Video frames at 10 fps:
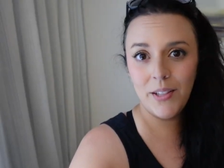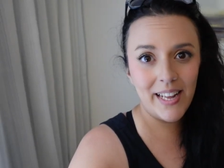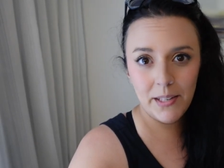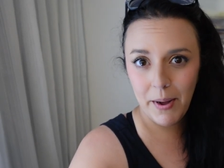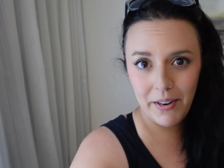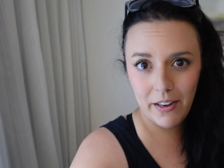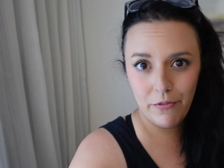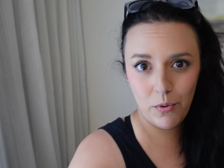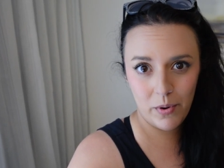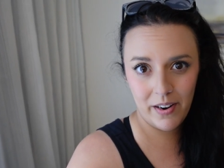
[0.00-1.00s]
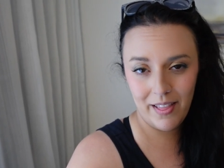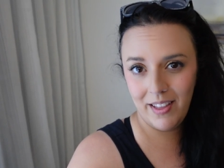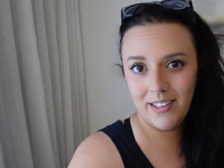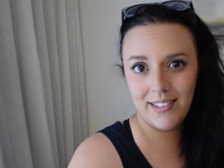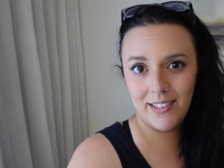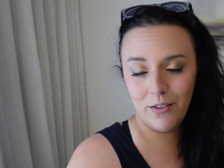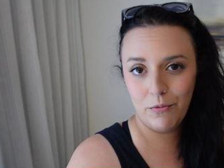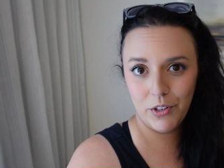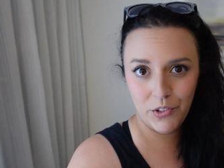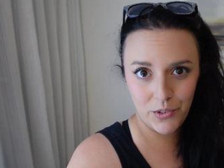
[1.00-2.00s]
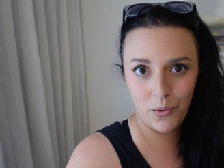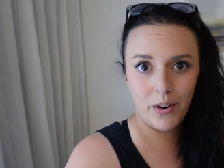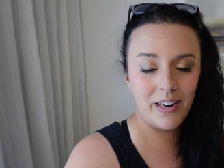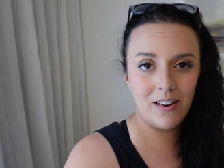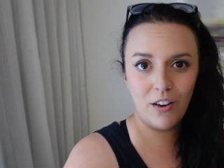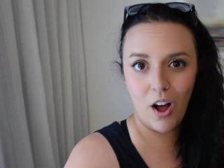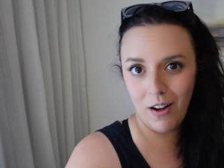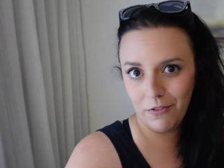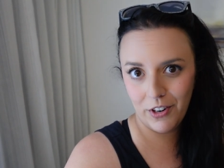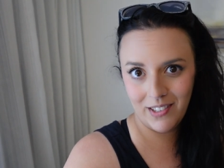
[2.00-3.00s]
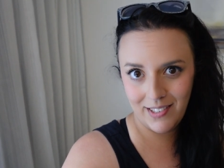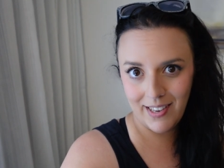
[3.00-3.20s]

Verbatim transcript: So that's about it for this resort and conference